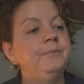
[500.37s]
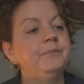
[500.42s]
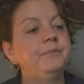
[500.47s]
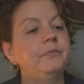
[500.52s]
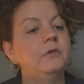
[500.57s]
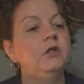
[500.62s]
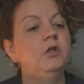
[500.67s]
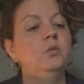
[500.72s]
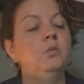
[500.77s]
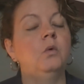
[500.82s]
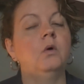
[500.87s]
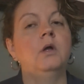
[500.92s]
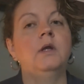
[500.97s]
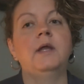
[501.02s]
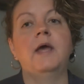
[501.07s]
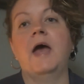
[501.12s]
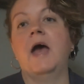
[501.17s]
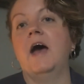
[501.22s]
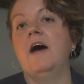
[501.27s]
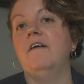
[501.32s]
You want
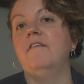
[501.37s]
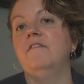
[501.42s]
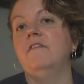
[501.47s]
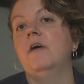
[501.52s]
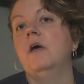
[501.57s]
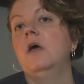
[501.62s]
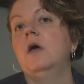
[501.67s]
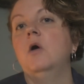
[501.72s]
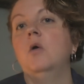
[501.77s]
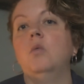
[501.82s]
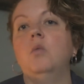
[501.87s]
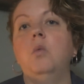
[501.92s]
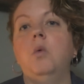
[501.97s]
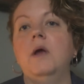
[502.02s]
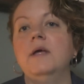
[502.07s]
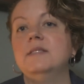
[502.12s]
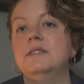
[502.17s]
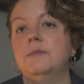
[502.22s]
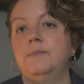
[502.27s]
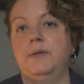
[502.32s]
to have
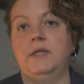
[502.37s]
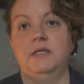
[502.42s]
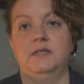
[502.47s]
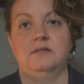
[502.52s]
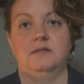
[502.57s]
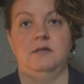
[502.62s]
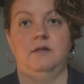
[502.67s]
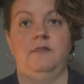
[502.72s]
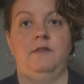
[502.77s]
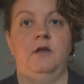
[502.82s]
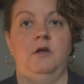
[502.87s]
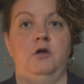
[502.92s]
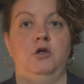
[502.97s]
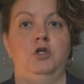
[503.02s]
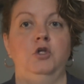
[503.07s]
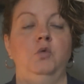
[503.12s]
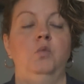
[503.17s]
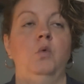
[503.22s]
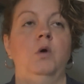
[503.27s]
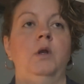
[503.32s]
recipes in there.
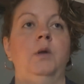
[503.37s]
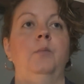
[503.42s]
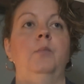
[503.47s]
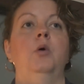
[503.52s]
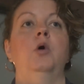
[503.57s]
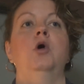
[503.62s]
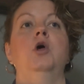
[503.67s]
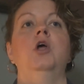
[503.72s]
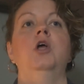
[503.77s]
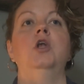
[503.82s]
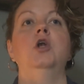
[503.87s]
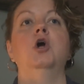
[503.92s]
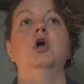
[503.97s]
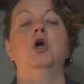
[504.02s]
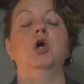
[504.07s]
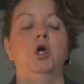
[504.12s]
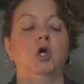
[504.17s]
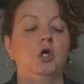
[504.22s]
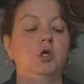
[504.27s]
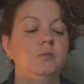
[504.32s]
You want to put
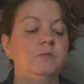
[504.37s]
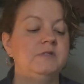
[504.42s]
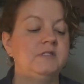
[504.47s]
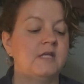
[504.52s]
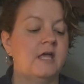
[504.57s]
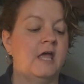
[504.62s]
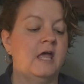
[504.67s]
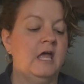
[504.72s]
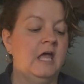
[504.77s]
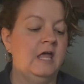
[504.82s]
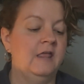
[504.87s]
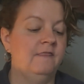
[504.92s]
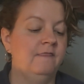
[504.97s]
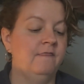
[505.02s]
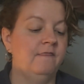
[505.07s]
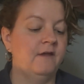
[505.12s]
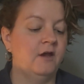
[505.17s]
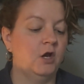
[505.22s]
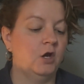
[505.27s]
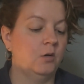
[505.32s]
herbs
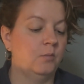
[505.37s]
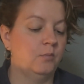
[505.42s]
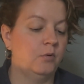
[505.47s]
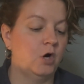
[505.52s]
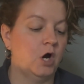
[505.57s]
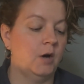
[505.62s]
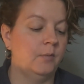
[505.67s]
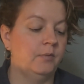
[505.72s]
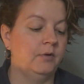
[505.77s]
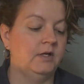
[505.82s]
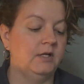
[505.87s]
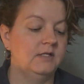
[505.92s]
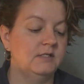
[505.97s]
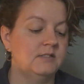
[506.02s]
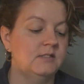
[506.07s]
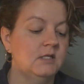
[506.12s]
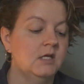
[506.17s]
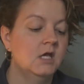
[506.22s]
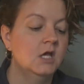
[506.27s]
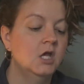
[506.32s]
and their
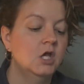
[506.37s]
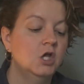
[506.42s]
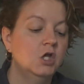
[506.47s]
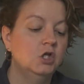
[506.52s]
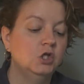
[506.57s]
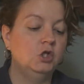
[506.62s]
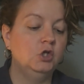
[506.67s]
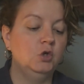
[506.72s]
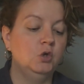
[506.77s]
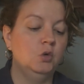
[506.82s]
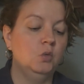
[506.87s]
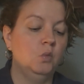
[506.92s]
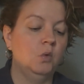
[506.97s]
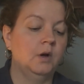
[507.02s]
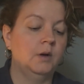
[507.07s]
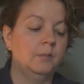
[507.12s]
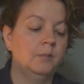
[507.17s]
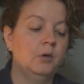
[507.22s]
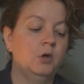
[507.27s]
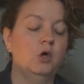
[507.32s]
properties. You
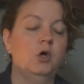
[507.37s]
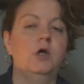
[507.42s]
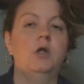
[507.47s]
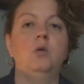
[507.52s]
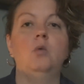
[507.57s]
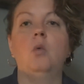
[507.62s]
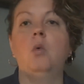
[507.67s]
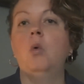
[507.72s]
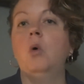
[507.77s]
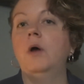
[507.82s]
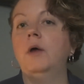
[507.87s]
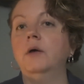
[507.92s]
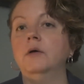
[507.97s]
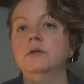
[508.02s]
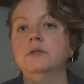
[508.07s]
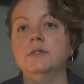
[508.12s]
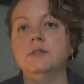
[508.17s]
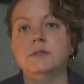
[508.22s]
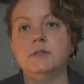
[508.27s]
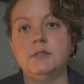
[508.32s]
want to put
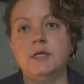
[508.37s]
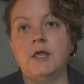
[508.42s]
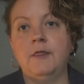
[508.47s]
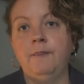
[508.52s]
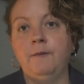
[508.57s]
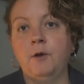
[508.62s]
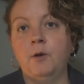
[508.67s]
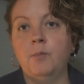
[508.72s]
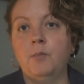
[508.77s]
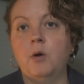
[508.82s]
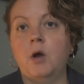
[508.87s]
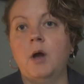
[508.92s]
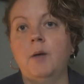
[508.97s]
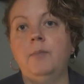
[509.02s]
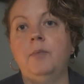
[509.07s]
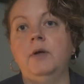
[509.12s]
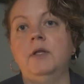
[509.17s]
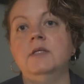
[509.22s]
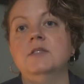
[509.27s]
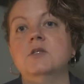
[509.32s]
oils and their
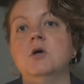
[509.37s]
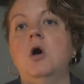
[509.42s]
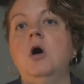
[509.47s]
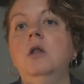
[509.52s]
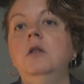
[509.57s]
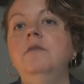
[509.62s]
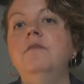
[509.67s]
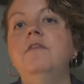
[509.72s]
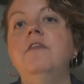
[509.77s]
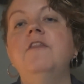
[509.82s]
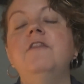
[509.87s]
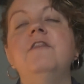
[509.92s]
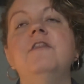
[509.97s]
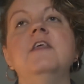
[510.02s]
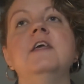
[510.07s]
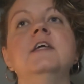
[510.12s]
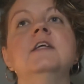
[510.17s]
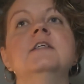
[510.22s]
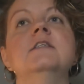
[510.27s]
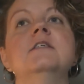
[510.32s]
properties. All of the
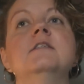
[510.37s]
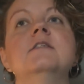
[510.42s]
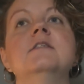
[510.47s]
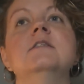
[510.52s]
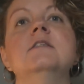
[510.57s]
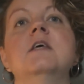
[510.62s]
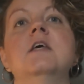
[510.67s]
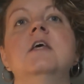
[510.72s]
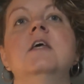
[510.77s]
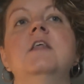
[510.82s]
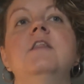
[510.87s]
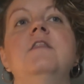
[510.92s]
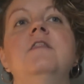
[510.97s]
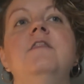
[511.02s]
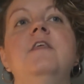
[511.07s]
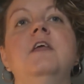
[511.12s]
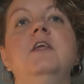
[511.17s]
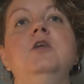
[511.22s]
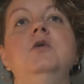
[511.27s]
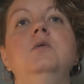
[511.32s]
things
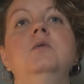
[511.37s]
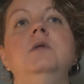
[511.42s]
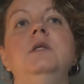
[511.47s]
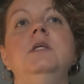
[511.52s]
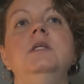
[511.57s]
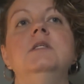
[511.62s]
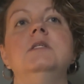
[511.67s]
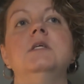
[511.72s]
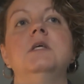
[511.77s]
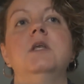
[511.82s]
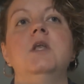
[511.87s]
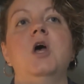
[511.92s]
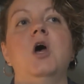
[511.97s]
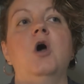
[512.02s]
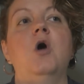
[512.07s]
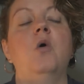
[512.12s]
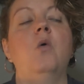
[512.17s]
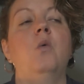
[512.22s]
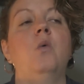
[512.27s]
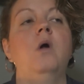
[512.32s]
that you need to
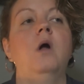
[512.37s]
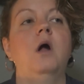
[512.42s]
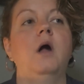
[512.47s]
know